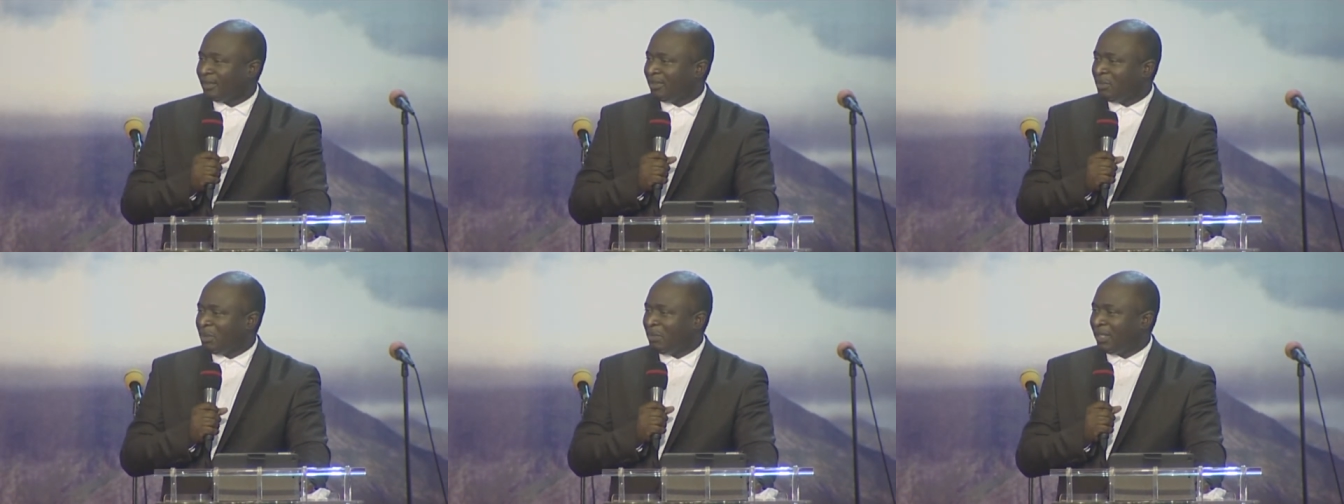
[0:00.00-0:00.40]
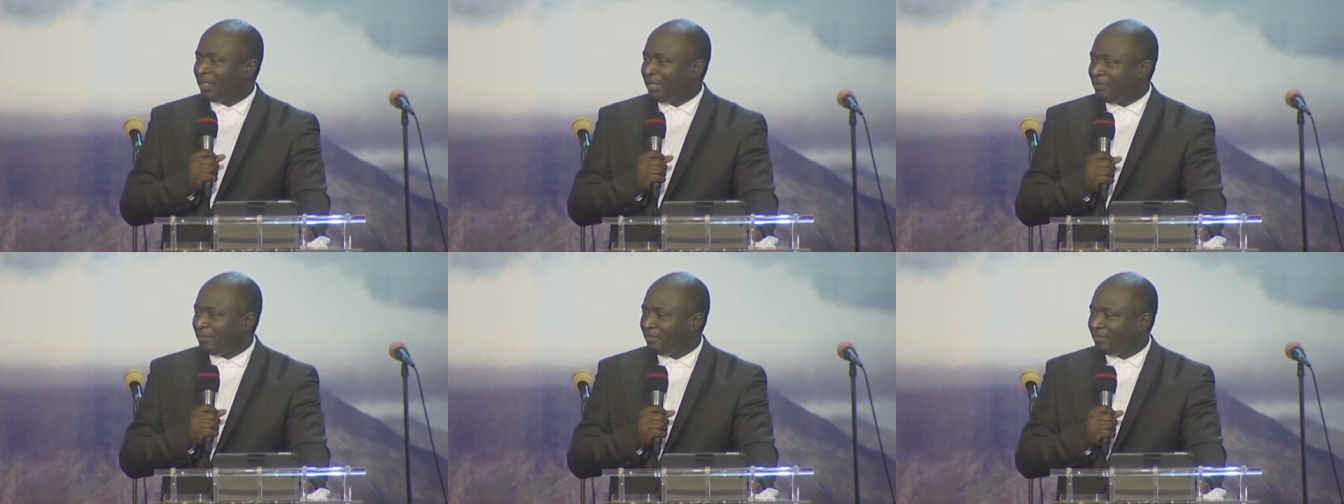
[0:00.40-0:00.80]
Remember
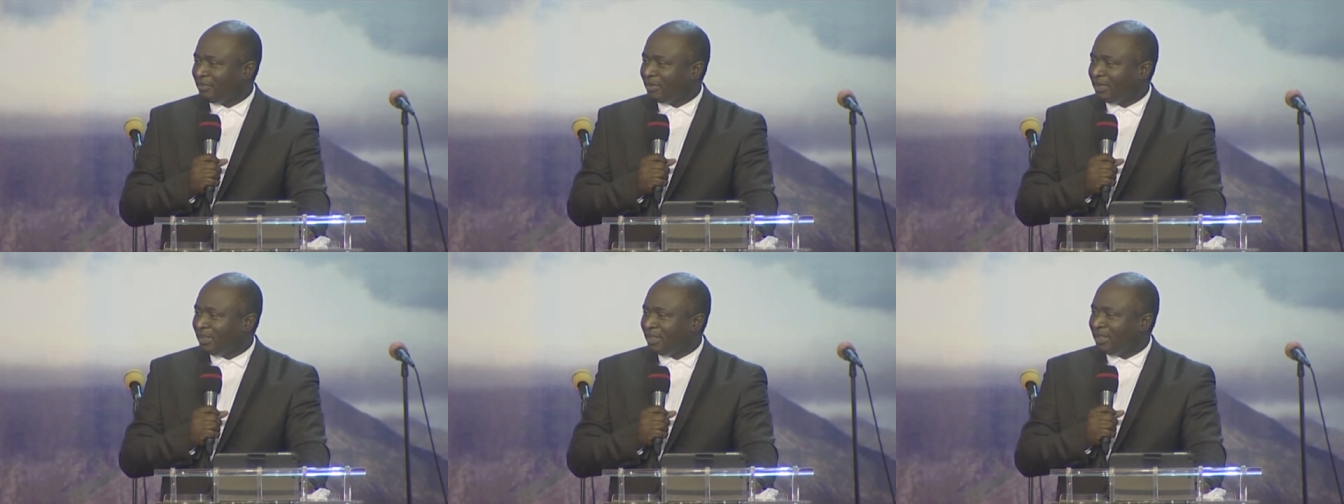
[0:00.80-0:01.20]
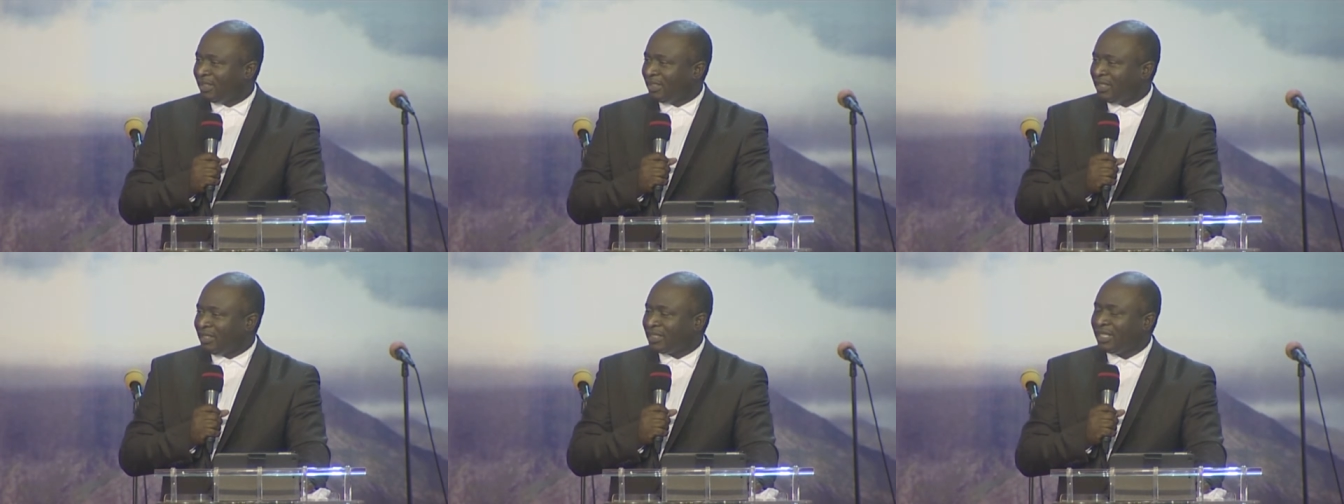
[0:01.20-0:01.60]
them?
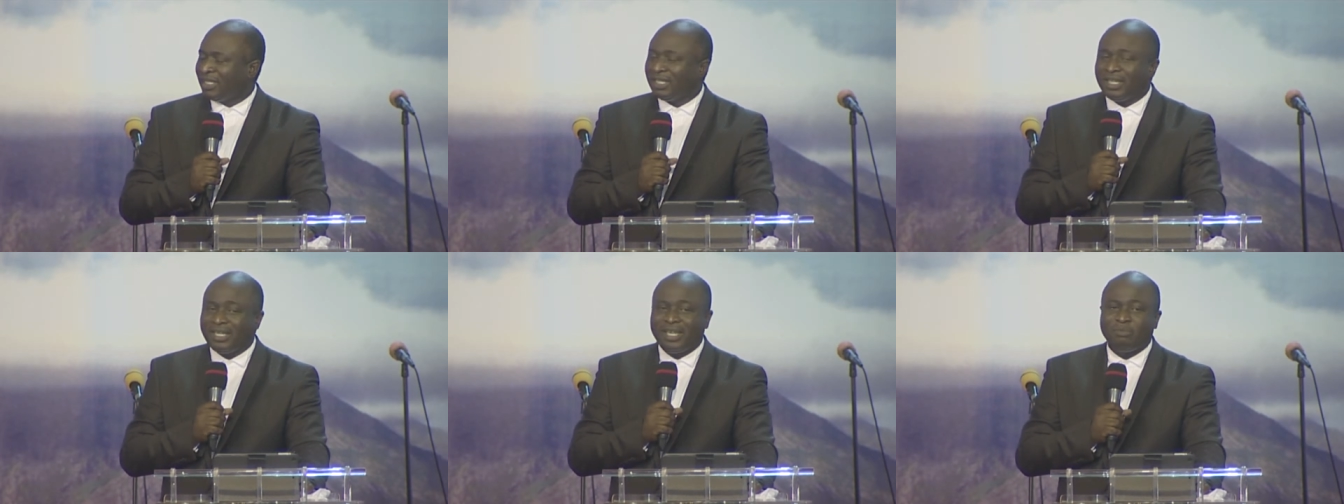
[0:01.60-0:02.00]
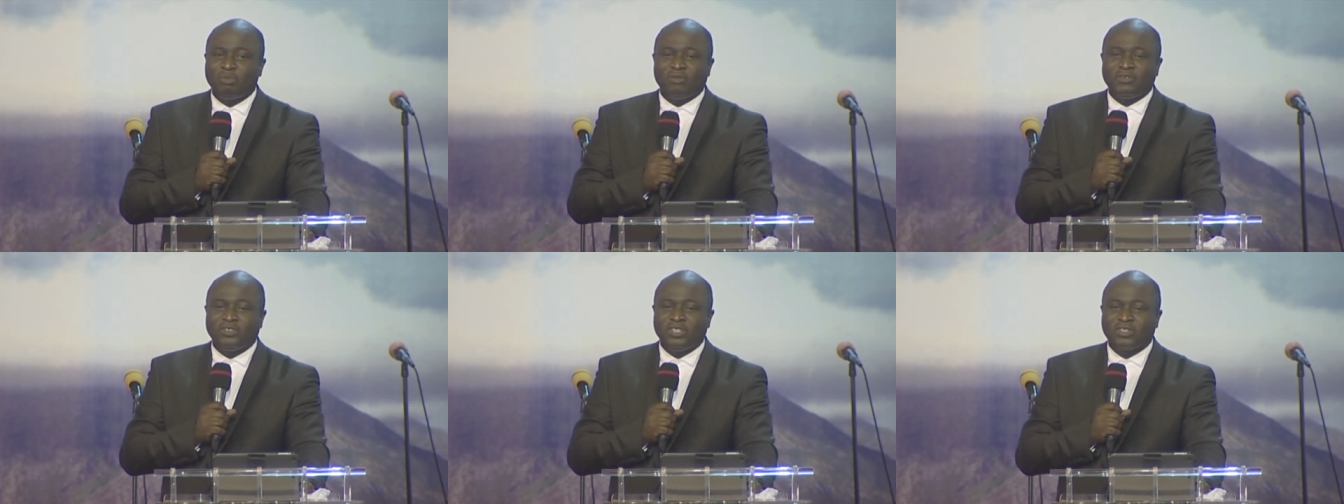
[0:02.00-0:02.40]
They said, In the name
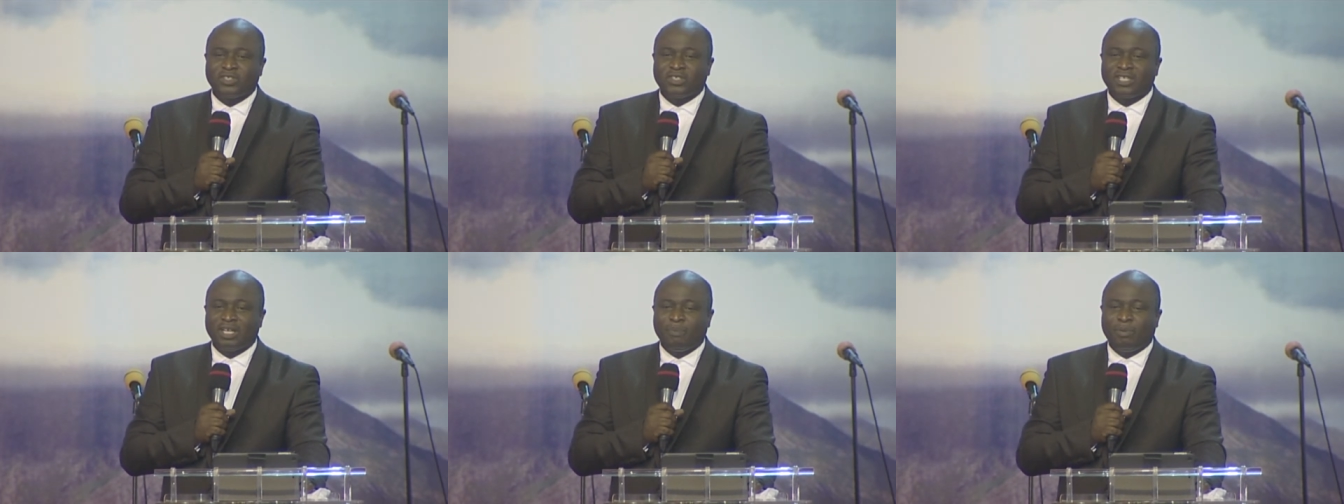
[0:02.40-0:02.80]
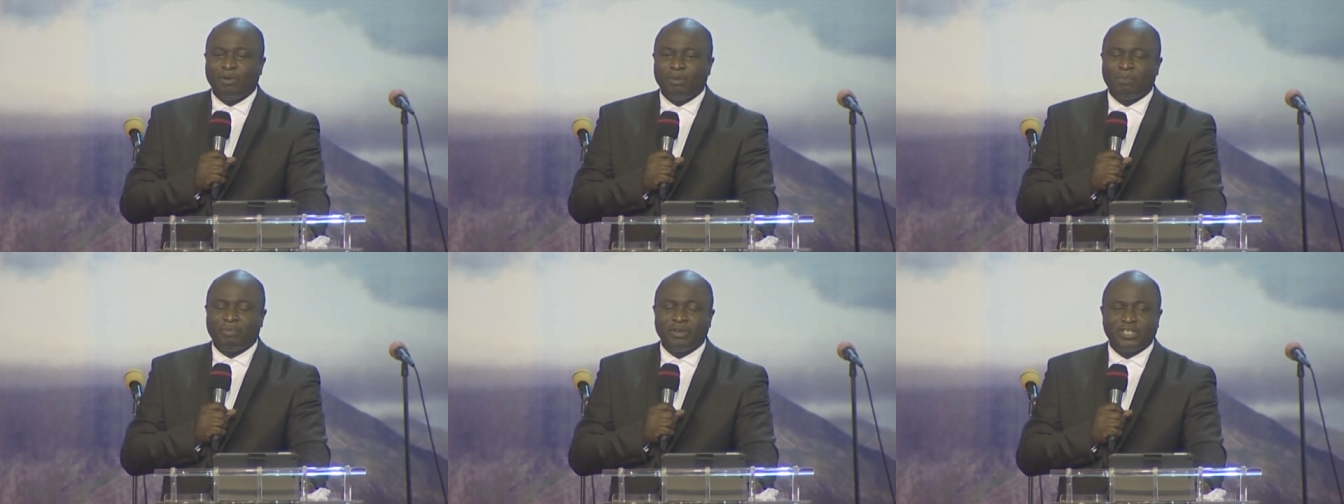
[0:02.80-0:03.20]
of Jesus that
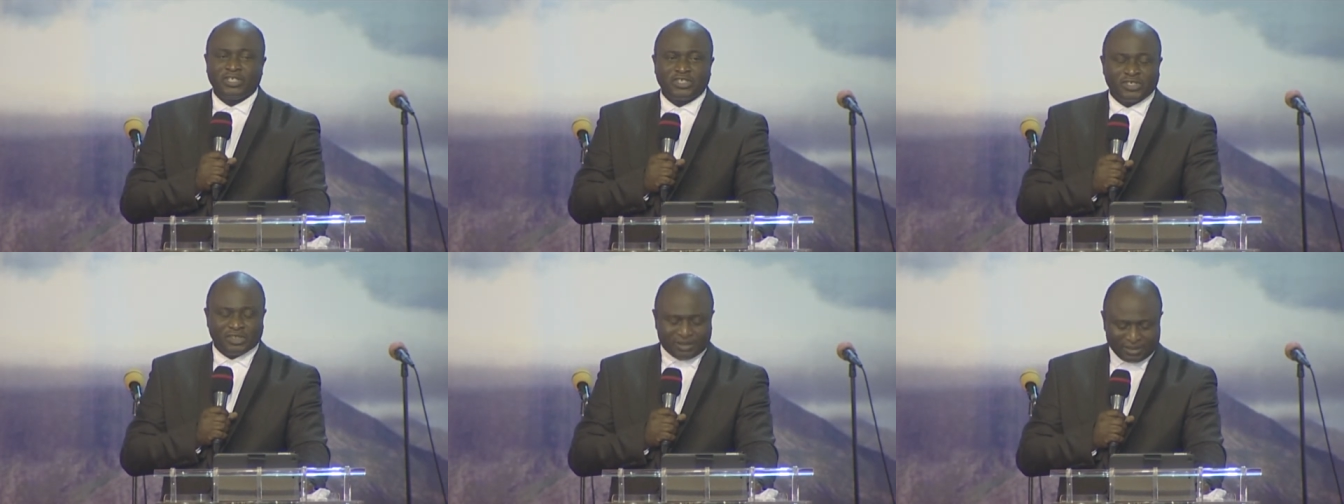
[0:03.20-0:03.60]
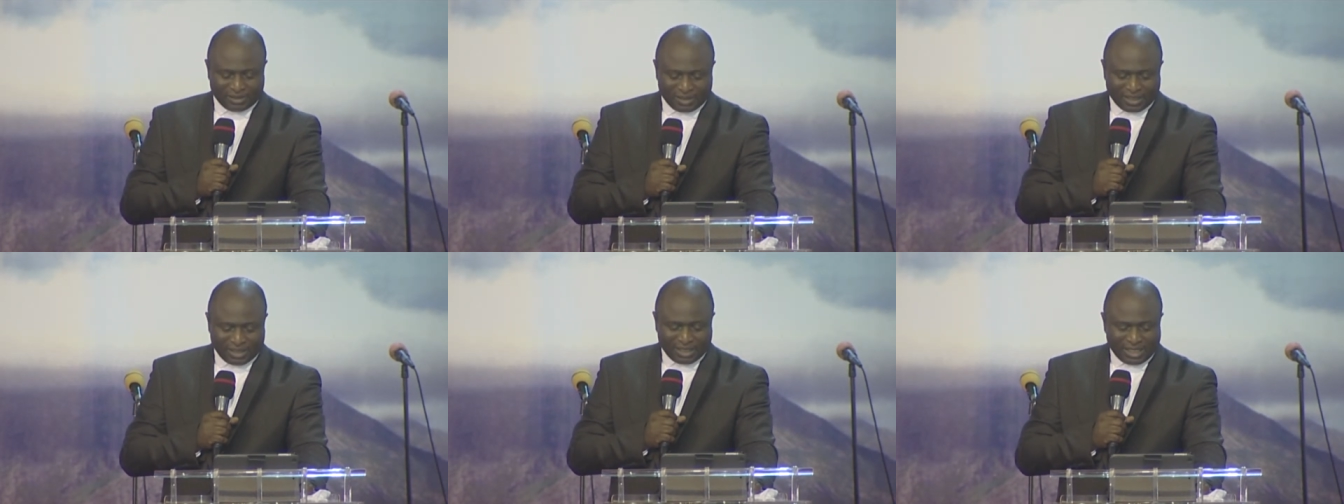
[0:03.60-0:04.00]
Paul preached,
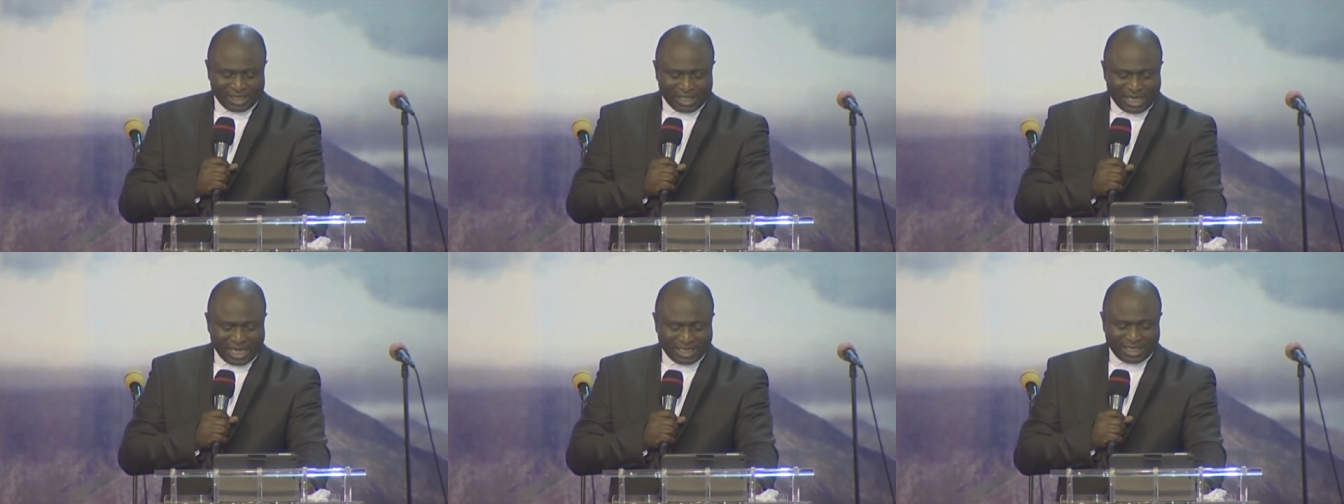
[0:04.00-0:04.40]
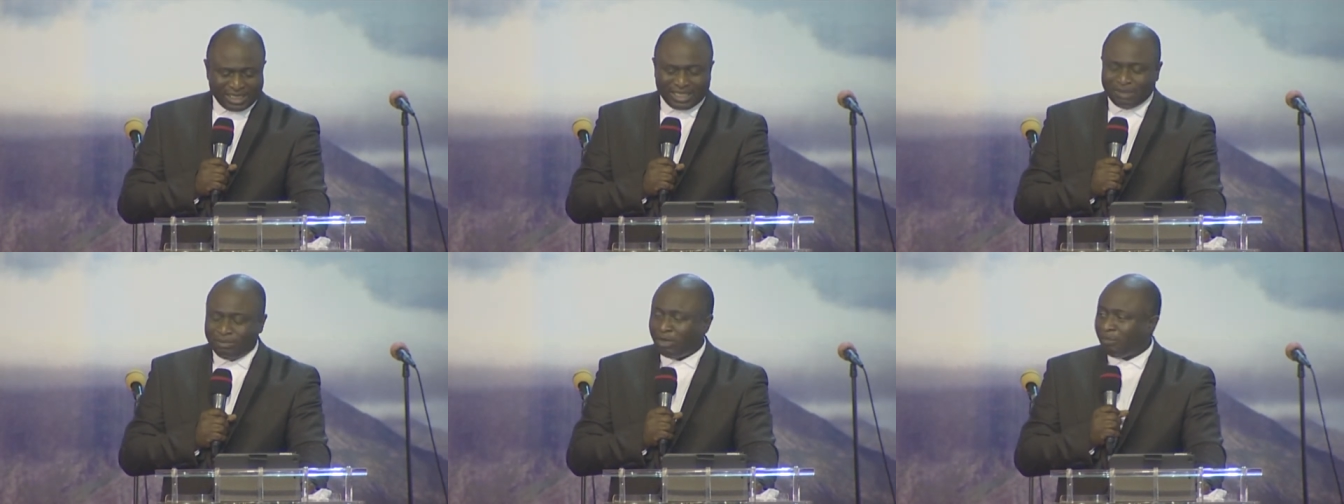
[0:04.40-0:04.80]
and the
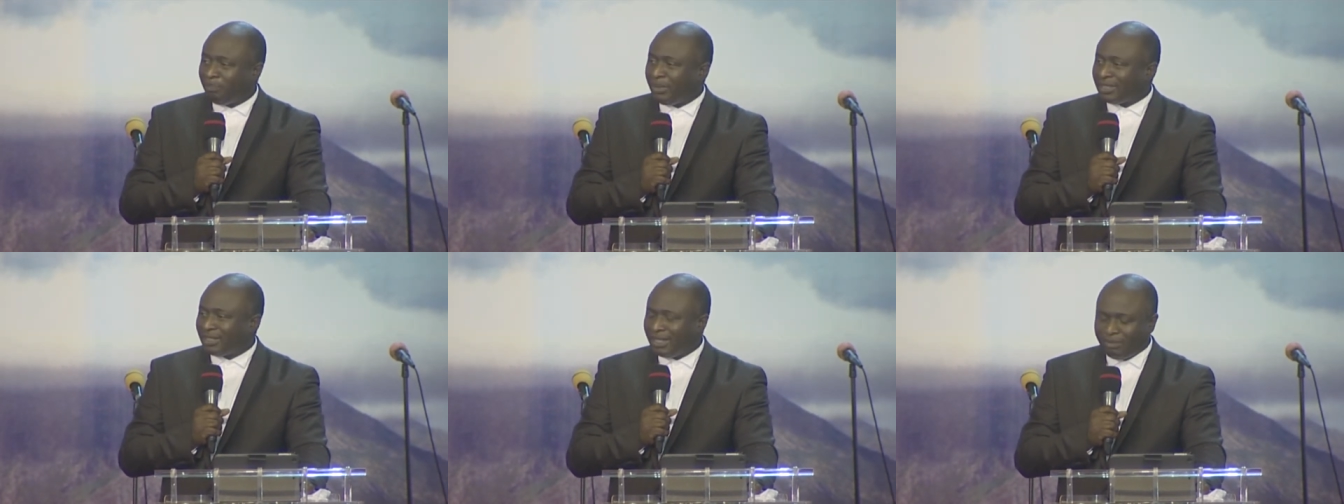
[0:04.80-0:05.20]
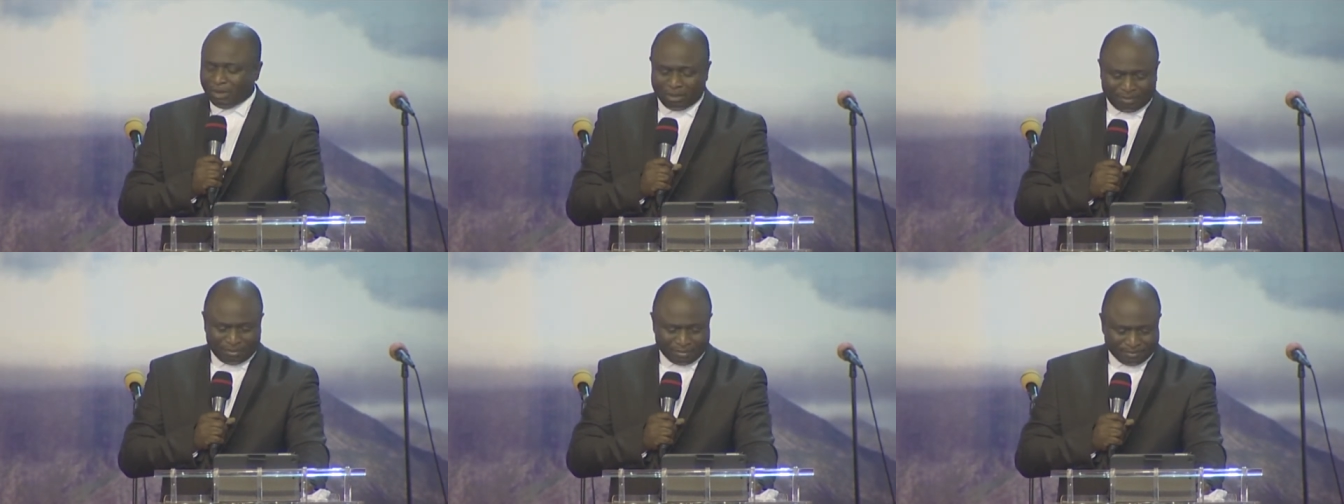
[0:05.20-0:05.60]
demon beat them
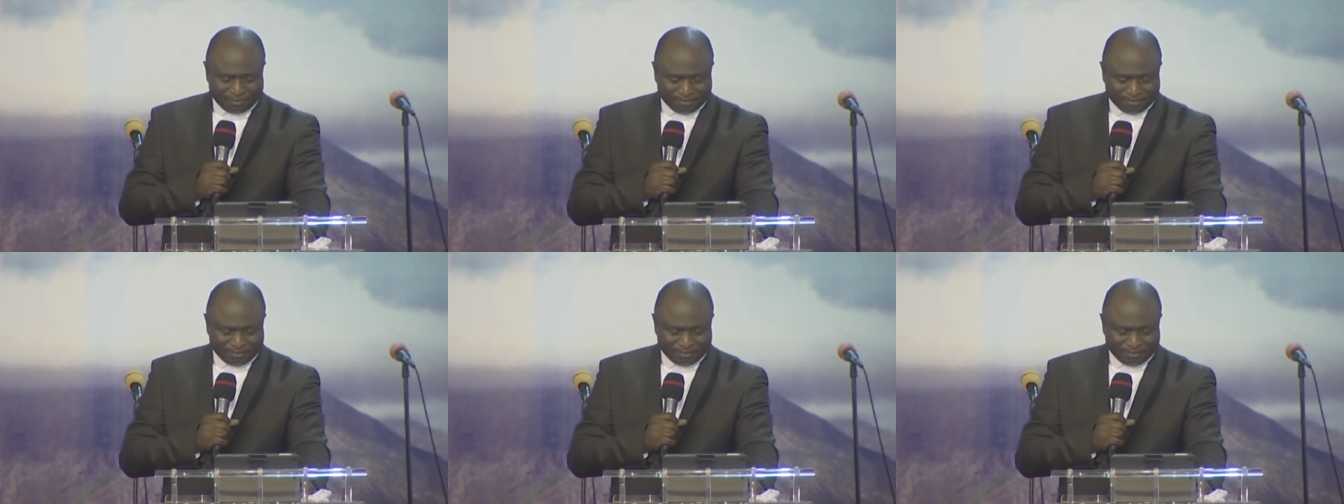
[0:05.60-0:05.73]
up.